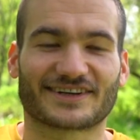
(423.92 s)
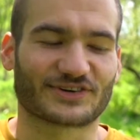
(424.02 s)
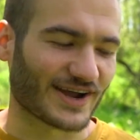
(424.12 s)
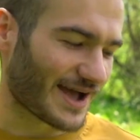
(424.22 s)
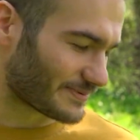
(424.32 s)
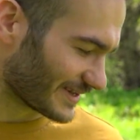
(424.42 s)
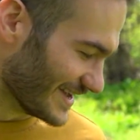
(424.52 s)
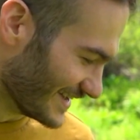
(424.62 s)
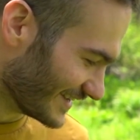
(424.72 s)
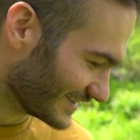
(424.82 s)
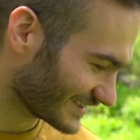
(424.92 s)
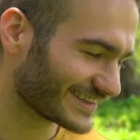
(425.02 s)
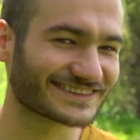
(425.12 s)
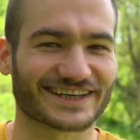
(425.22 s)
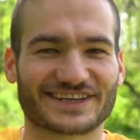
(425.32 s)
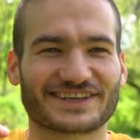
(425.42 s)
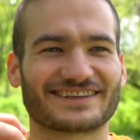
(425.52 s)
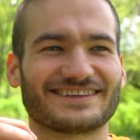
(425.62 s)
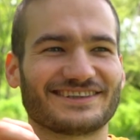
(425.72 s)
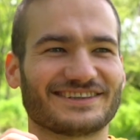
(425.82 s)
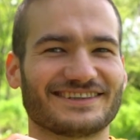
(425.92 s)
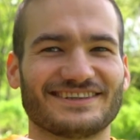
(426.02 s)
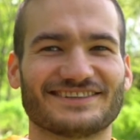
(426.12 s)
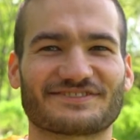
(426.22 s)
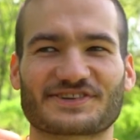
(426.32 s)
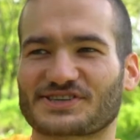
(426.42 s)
crap, because like, for